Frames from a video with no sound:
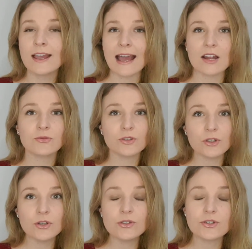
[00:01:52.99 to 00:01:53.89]
and for
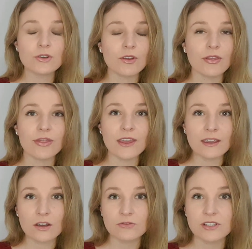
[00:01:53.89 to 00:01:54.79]
you to
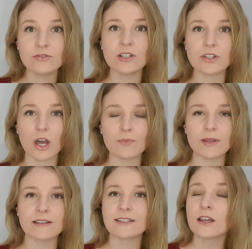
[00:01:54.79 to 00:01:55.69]
think of different
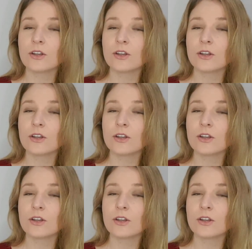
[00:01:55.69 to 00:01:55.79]
topics